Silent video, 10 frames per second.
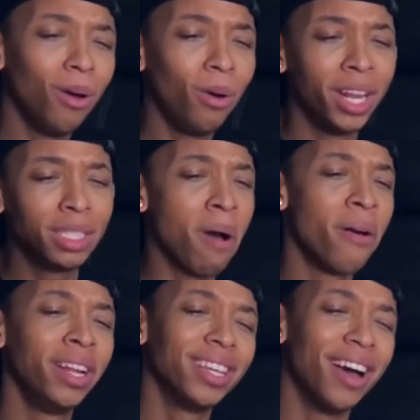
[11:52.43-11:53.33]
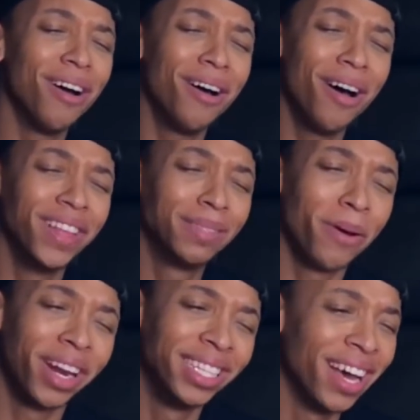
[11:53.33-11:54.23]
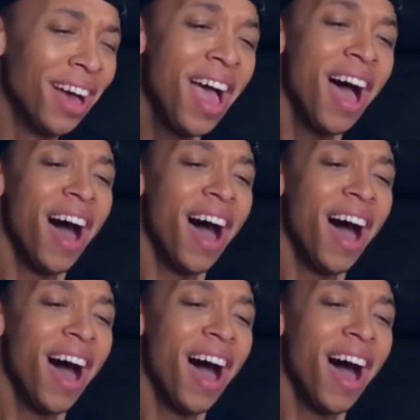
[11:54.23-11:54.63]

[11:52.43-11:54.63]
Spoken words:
Oh, this ponytail.